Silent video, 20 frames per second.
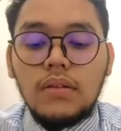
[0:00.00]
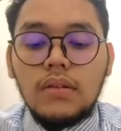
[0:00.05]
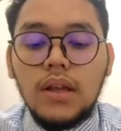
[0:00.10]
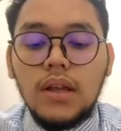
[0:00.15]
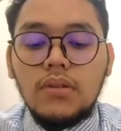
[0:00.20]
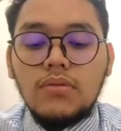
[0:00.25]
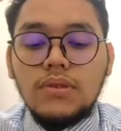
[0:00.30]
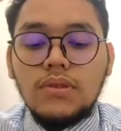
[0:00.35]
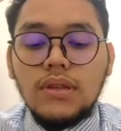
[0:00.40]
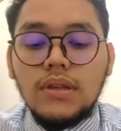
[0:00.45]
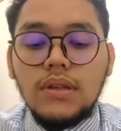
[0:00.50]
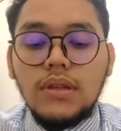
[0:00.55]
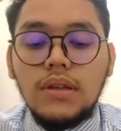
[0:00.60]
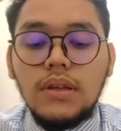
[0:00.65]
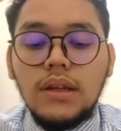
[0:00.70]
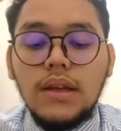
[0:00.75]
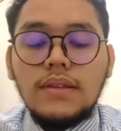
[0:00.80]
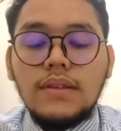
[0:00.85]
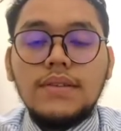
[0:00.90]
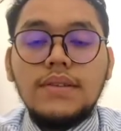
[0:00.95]

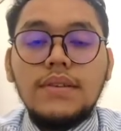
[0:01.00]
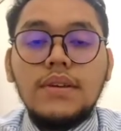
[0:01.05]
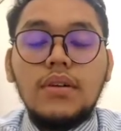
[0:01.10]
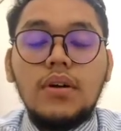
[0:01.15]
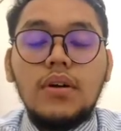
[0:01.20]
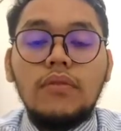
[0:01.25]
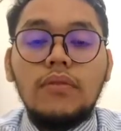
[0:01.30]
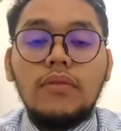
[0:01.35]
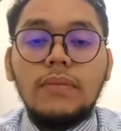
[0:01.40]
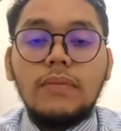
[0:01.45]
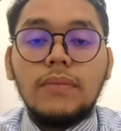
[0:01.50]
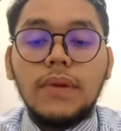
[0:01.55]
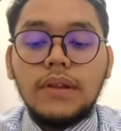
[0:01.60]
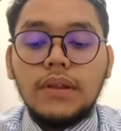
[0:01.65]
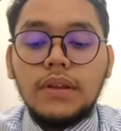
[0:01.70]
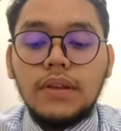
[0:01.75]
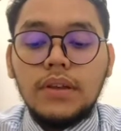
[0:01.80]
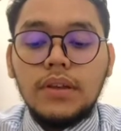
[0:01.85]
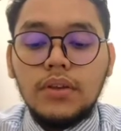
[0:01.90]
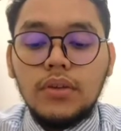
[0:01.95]
1000 kg over
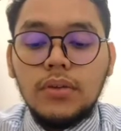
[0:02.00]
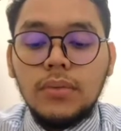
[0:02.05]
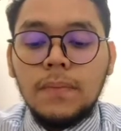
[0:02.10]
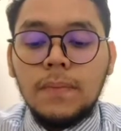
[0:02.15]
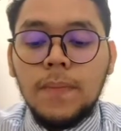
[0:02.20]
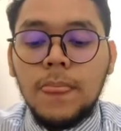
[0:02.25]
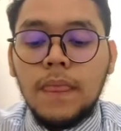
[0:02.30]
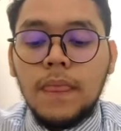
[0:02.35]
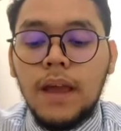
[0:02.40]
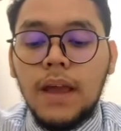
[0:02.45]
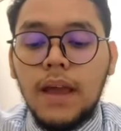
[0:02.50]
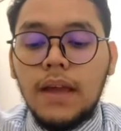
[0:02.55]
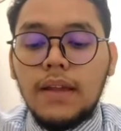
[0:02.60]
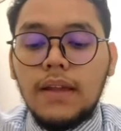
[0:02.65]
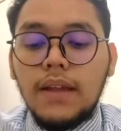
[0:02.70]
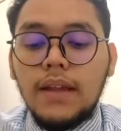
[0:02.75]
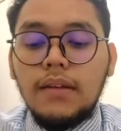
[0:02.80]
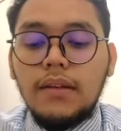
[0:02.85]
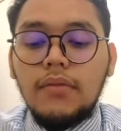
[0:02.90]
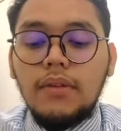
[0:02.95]
meter cube,
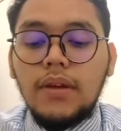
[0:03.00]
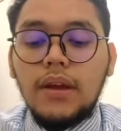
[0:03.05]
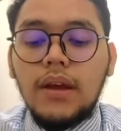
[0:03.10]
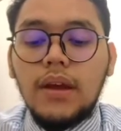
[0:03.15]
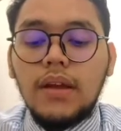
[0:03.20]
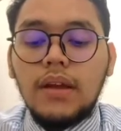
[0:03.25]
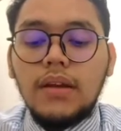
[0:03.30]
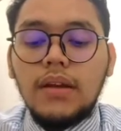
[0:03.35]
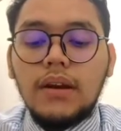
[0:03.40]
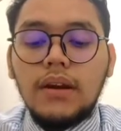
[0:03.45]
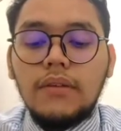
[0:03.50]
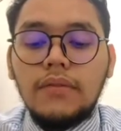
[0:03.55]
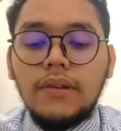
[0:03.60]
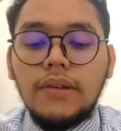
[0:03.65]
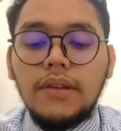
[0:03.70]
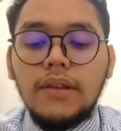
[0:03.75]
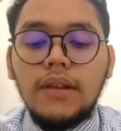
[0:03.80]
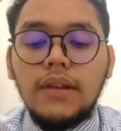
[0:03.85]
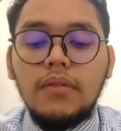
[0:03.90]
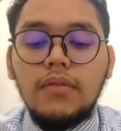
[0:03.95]
and then we get the
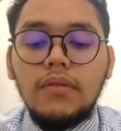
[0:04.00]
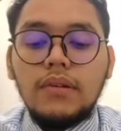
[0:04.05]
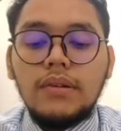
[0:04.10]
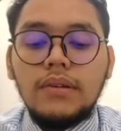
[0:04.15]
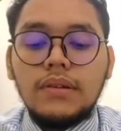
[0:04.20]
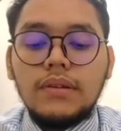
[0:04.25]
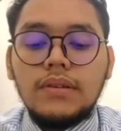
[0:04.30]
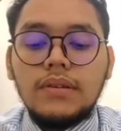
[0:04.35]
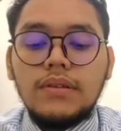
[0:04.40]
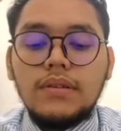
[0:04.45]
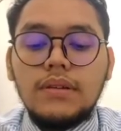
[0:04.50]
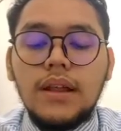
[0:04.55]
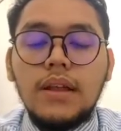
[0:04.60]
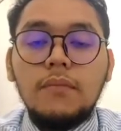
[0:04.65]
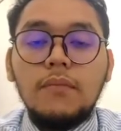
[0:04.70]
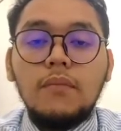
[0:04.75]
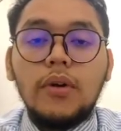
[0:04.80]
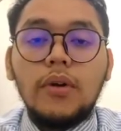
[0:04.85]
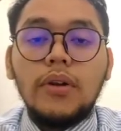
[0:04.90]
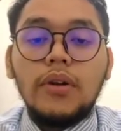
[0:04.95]
gravity, which is
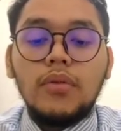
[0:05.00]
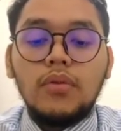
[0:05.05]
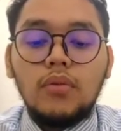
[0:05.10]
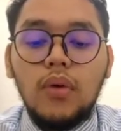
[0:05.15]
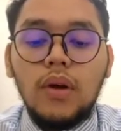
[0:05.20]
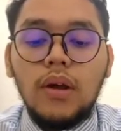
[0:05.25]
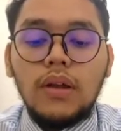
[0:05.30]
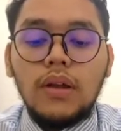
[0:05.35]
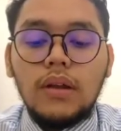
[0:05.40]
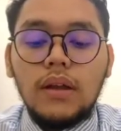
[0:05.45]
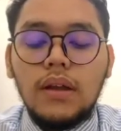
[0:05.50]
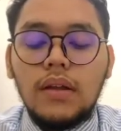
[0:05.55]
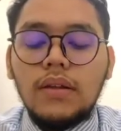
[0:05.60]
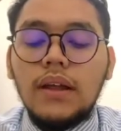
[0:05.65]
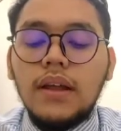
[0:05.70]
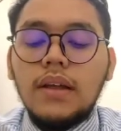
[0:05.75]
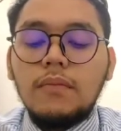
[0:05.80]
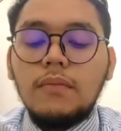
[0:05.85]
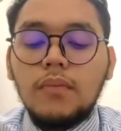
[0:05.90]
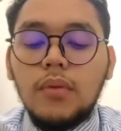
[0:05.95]

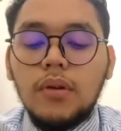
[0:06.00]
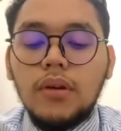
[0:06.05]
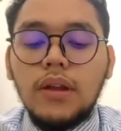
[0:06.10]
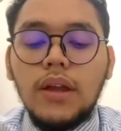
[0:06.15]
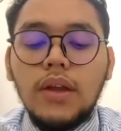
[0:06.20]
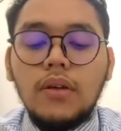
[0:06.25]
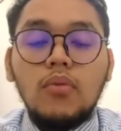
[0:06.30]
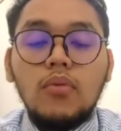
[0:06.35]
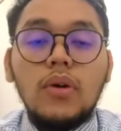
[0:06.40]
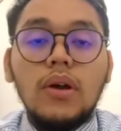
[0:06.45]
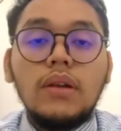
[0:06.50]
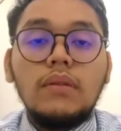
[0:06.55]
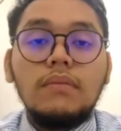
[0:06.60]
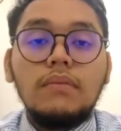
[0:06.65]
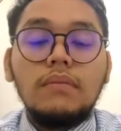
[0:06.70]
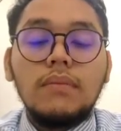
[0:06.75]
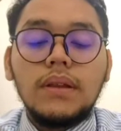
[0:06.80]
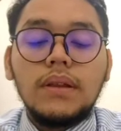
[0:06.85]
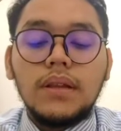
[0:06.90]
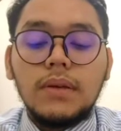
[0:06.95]

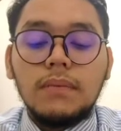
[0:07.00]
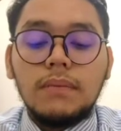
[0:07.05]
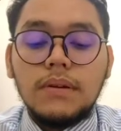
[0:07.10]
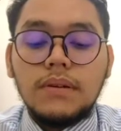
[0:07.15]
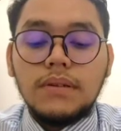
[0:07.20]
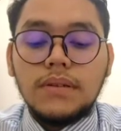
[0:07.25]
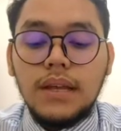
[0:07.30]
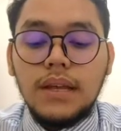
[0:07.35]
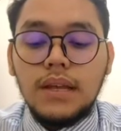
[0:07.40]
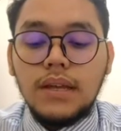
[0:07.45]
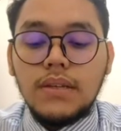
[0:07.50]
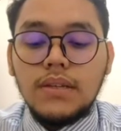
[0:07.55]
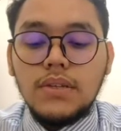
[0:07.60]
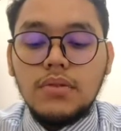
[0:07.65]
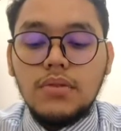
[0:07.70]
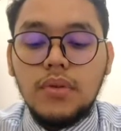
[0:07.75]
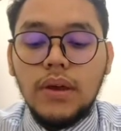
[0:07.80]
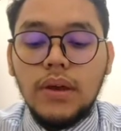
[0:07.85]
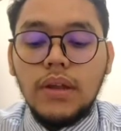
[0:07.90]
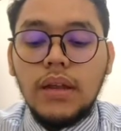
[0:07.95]
9.81 meter per second
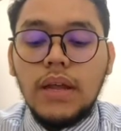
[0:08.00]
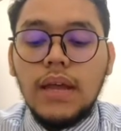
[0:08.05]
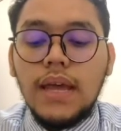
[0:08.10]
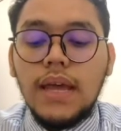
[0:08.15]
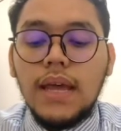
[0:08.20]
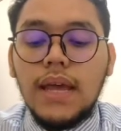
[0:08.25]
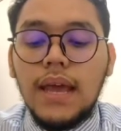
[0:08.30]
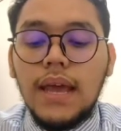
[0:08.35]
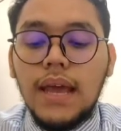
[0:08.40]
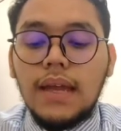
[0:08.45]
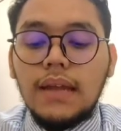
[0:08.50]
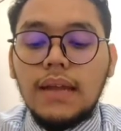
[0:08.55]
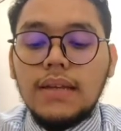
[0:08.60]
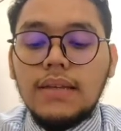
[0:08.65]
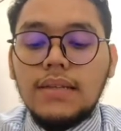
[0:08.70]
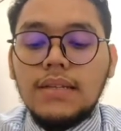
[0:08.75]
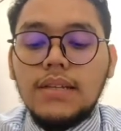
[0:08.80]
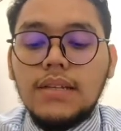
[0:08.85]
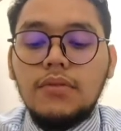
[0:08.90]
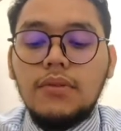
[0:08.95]
squared, and
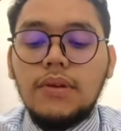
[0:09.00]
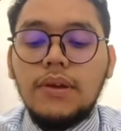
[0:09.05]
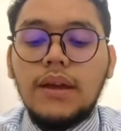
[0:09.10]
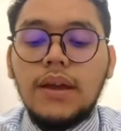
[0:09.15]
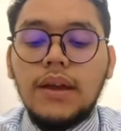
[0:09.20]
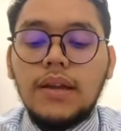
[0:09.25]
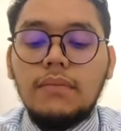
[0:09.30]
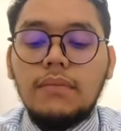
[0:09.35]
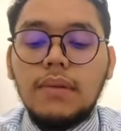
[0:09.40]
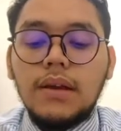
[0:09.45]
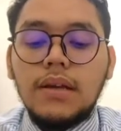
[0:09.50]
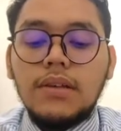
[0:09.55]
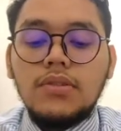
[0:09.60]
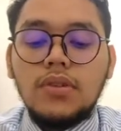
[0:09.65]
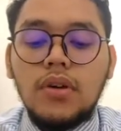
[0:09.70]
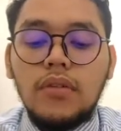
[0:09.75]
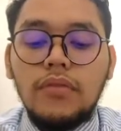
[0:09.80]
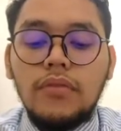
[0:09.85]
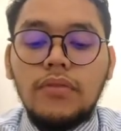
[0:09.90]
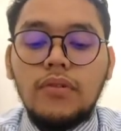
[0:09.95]
lastly we get the mass
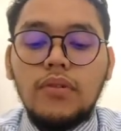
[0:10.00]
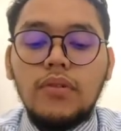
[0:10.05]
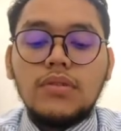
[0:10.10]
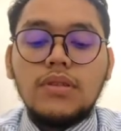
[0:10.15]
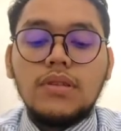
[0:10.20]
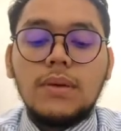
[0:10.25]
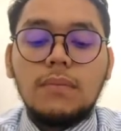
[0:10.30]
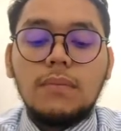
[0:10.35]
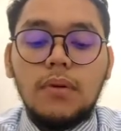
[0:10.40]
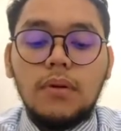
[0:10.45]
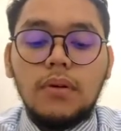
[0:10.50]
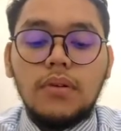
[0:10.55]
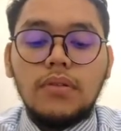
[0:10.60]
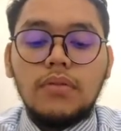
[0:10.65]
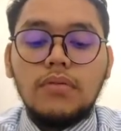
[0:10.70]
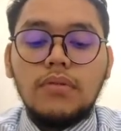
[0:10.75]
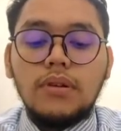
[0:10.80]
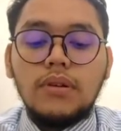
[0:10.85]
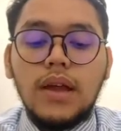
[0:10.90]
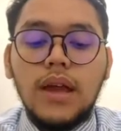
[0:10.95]
of load support
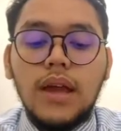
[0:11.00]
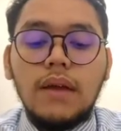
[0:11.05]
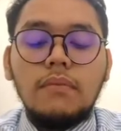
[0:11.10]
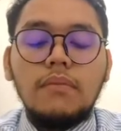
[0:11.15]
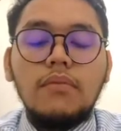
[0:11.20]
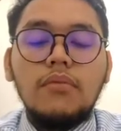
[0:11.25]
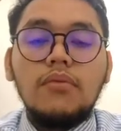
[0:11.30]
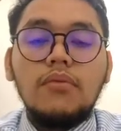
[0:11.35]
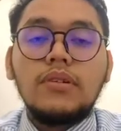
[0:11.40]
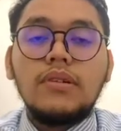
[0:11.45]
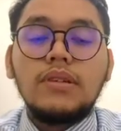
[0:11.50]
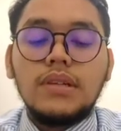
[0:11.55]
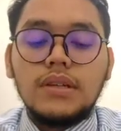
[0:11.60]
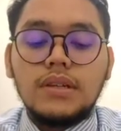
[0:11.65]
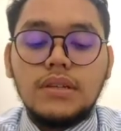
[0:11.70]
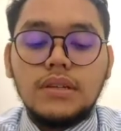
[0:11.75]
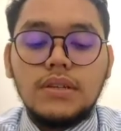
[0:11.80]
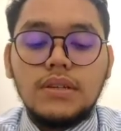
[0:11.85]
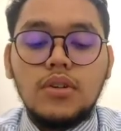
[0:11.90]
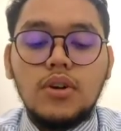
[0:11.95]
M, which
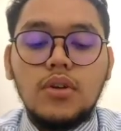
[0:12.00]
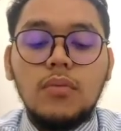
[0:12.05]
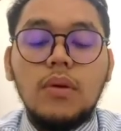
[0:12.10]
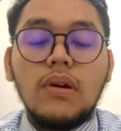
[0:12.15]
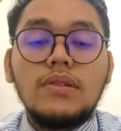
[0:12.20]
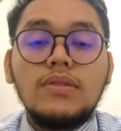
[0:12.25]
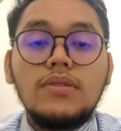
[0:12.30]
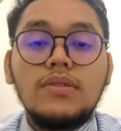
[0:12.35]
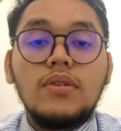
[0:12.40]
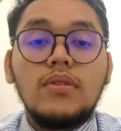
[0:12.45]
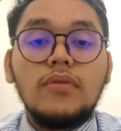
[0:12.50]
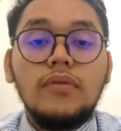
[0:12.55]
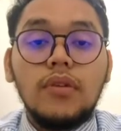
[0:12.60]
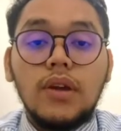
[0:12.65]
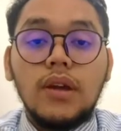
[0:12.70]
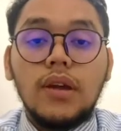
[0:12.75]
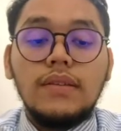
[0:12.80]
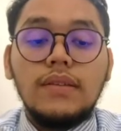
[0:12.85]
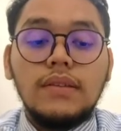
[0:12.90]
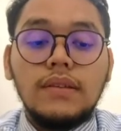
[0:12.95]
is 0.04
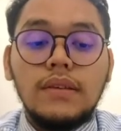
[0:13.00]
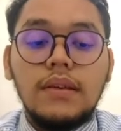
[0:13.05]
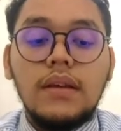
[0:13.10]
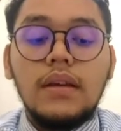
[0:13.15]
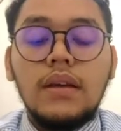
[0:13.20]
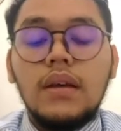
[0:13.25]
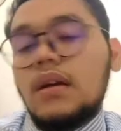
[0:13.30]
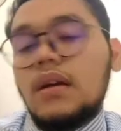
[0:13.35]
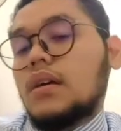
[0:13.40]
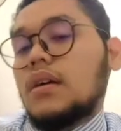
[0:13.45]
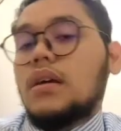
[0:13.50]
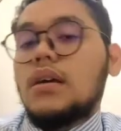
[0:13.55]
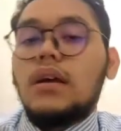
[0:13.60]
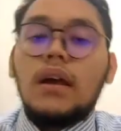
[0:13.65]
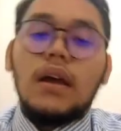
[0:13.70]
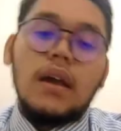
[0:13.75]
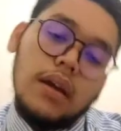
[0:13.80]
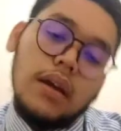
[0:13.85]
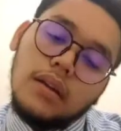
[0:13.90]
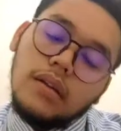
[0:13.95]
kg.
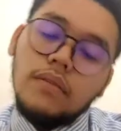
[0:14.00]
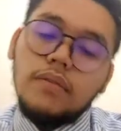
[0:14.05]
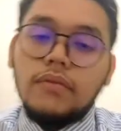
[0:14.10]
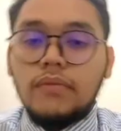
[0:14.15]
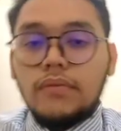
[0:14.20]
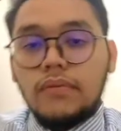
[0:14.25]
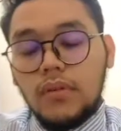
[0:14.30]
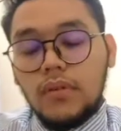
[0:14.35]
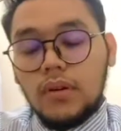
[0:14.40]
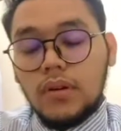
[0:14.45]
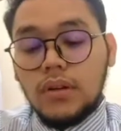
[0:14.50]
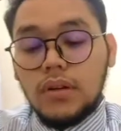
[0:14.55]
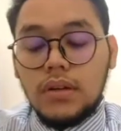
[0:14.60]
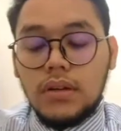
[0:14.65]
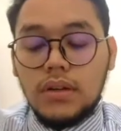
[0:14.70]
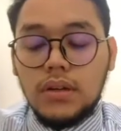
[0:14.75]
And for